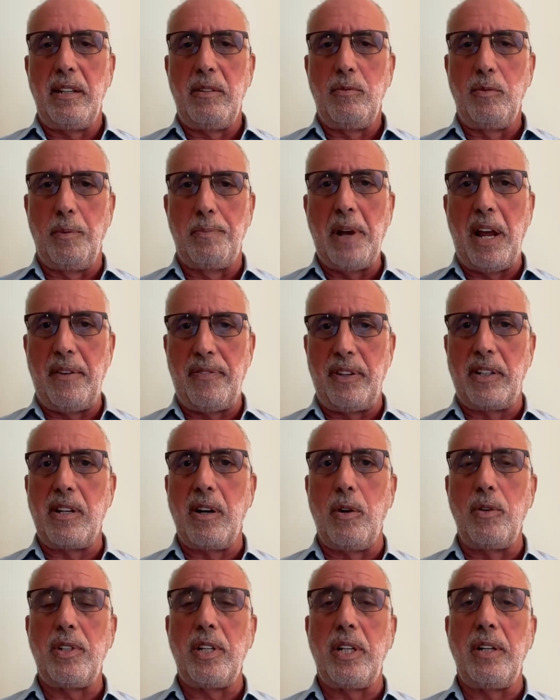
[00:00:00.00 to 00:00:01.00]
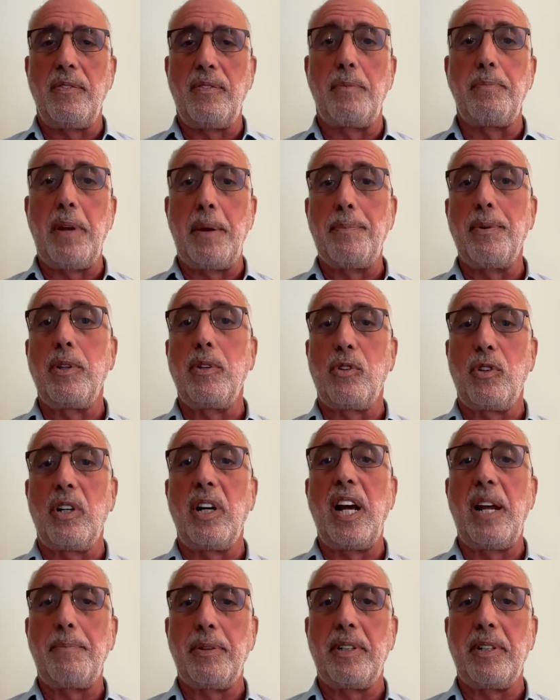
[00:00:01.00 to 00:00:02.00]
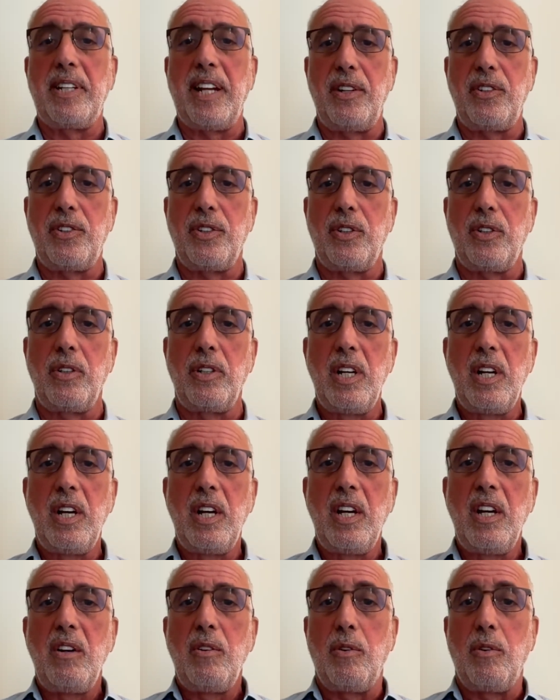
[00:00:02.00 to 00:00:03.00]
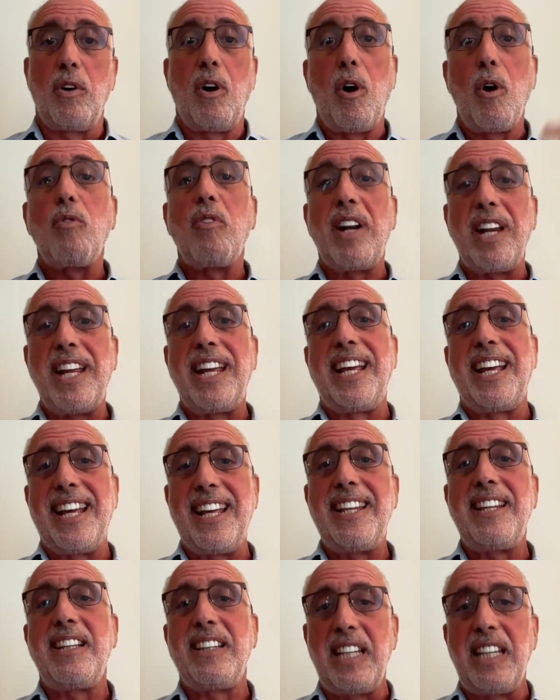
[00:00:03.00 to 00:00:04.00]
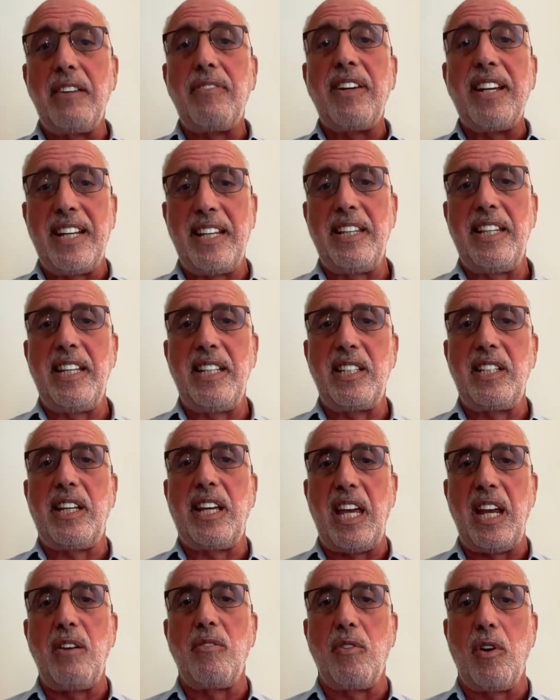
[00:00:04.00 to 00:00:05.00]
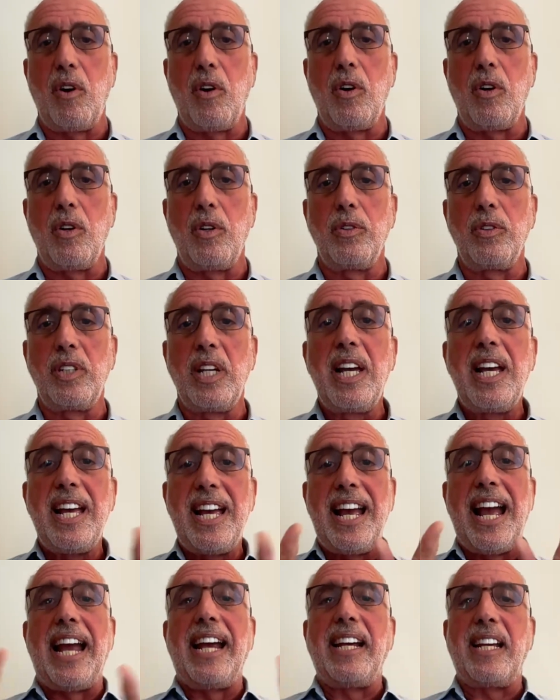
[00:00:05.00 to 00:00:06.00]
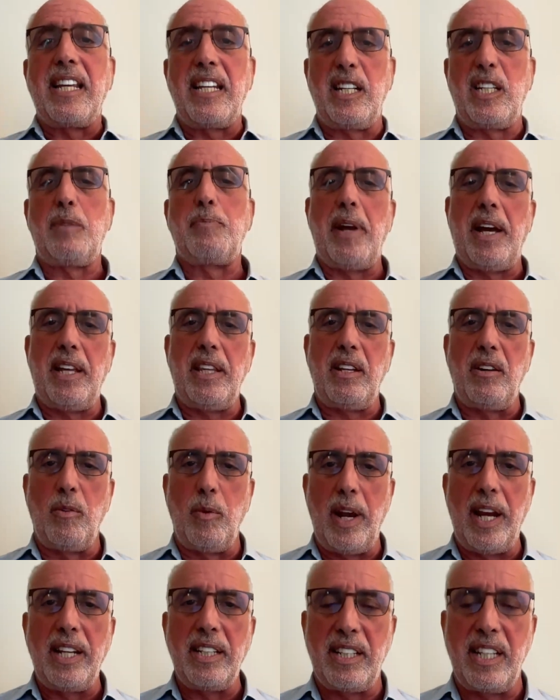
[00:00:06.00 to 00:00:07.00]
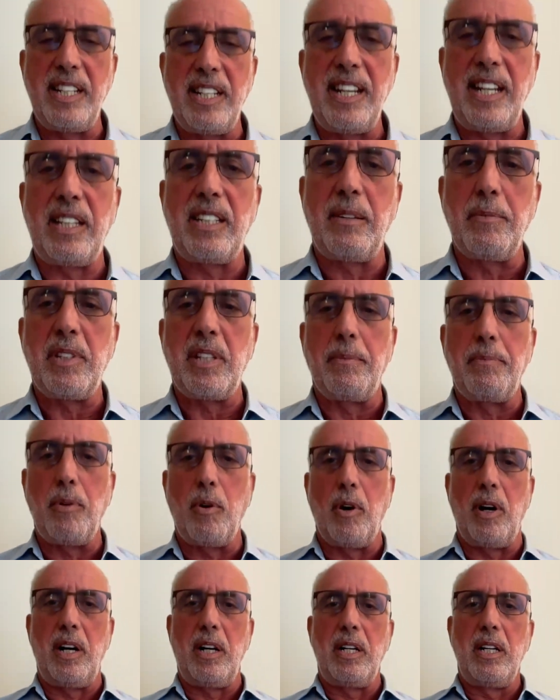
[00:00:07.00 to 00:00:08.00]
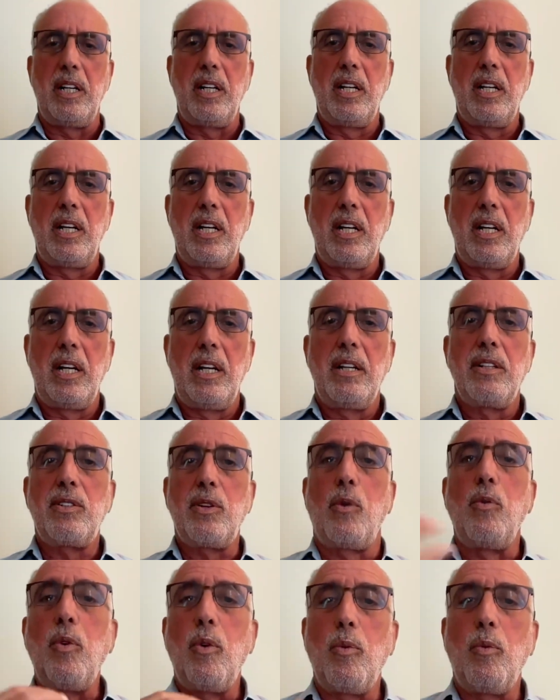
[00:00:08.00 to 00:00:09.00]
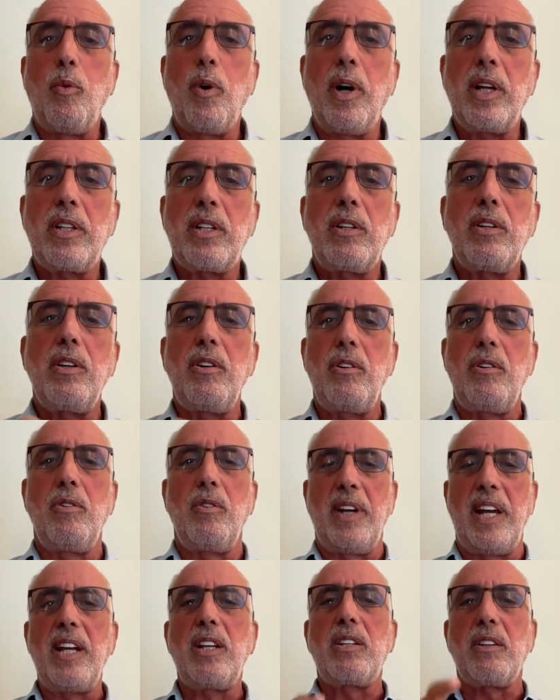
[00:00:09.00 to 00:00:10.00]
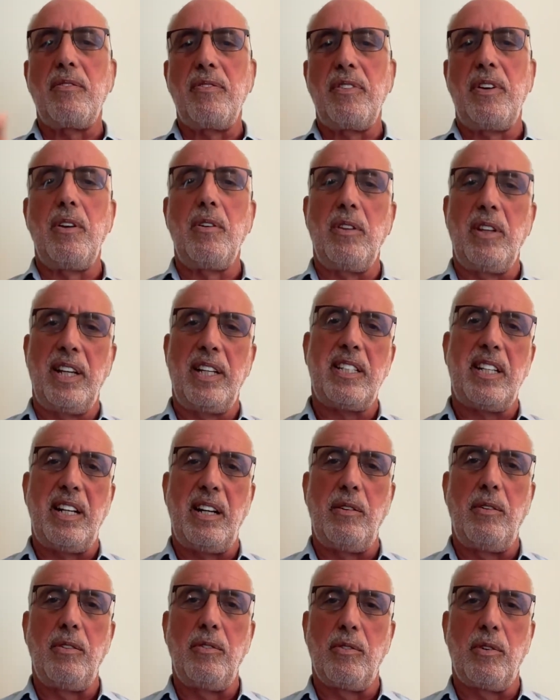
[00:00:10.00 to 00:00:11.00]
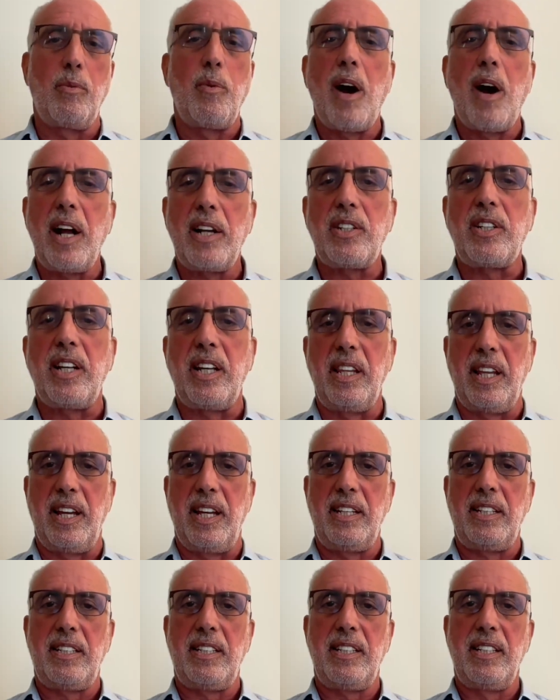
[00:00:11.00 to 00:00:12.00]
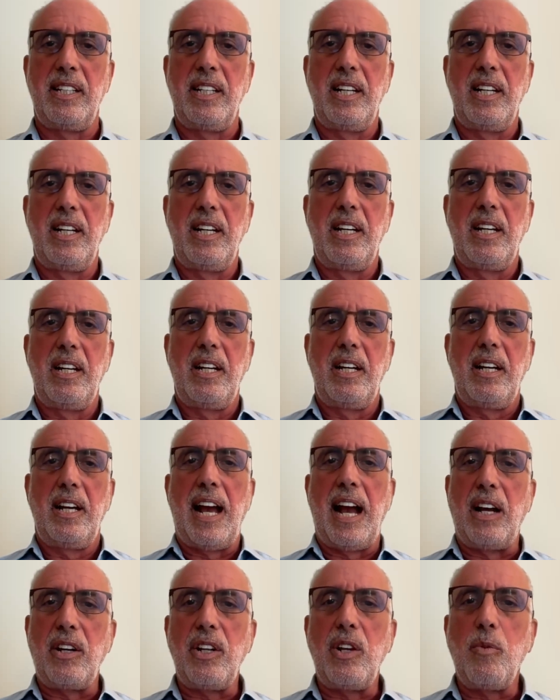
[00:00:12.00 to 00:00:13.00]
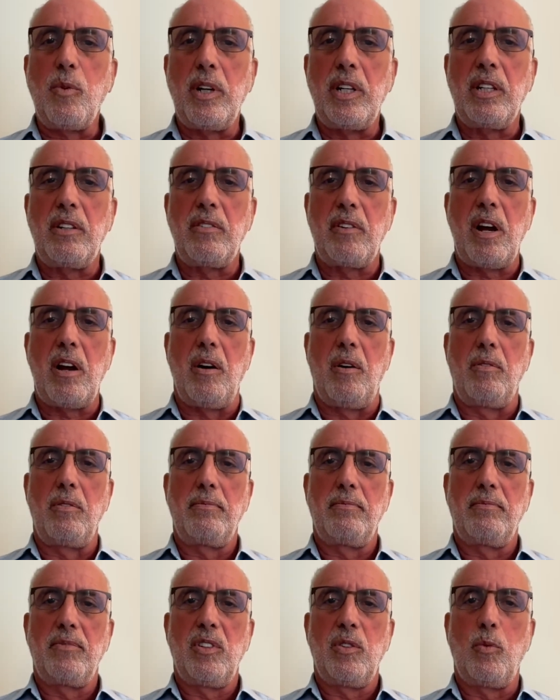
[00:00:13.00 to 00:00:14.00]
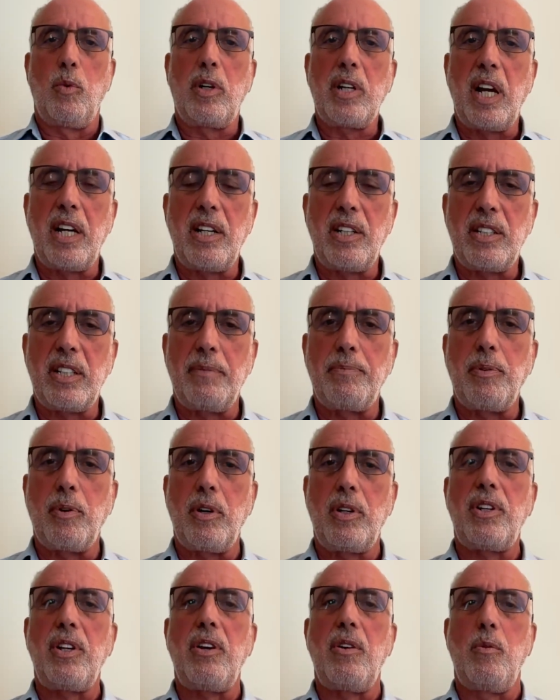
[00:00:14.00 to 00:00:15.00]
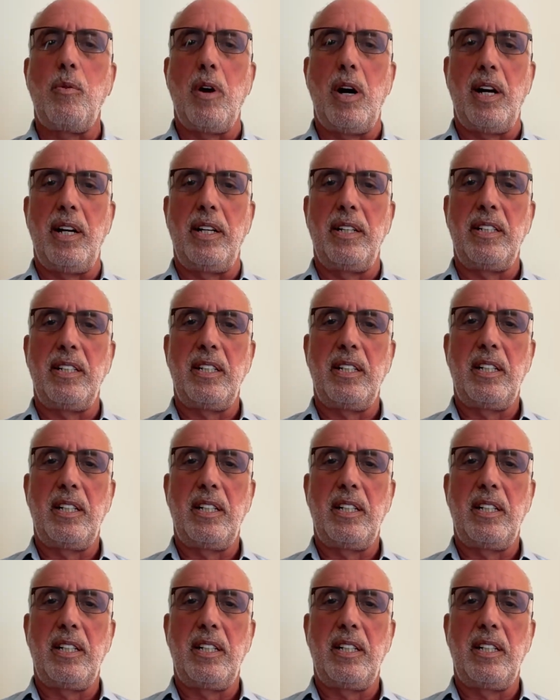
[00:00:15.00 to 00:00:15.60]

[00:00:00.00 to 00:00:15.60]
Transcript: will pay for coaching for people who are high potential, who are already living in these key roles and can expand their wings and need some support. So what do you, each of you listening or watching this, how do you want to grow? What kind of support do you want?